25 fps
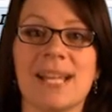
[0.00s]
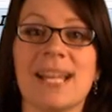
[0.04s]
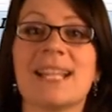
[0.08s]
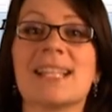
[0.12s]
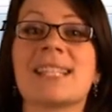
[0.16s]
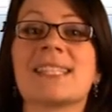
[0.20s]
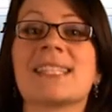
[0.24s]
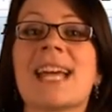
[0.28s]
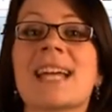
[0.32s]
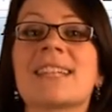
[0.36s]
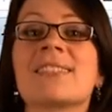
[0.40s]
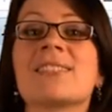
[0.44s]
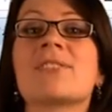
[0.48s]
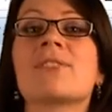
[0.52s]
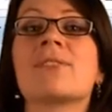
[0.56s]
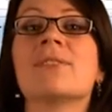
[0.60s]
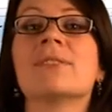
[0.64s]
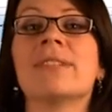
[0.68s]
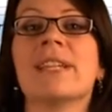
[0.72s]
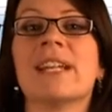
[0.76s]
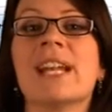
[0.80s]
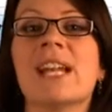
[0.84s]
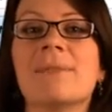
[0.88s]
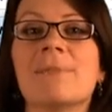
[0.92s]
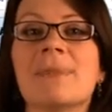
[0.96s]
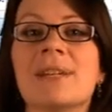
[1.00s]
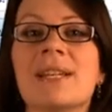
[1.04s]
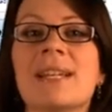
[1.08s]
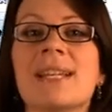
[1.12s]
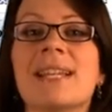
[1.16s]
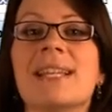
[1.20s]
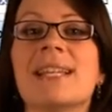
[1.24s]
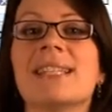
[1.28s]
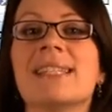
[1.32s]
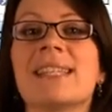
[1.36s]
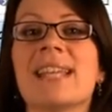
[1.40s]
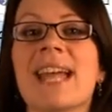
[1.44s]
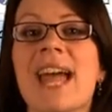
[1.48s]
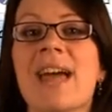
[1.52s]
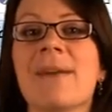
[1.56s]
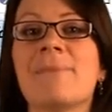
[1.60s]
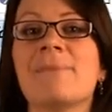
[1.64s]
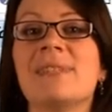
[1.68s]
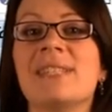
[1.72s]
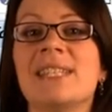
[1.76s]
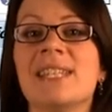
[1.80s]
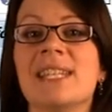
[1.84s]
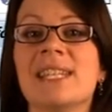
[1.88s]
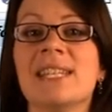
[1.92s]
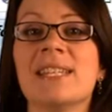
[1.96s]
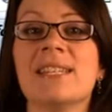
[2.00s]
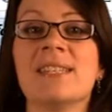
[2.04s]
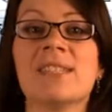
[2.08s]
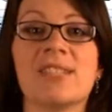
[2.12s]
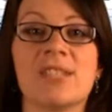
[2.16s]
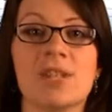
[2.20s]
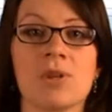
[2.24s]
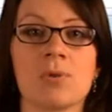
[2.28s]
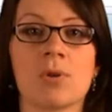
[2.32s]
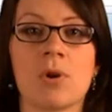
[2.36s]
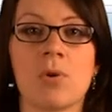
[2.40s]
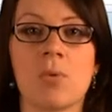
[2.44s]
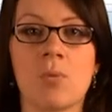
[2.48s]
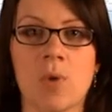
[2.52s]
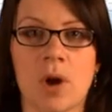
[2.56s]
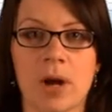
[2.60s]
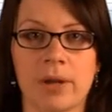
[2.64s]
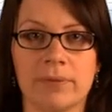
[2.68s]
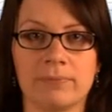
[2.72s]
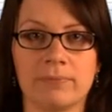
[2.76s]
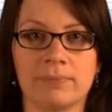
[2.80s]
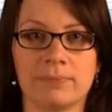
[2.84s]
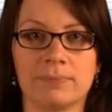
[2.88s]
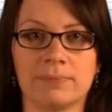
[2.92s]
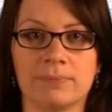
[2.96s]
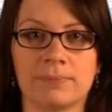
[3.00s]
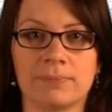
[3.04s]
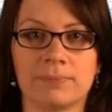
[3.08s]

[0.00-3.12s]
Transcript: Its technical name is MD01.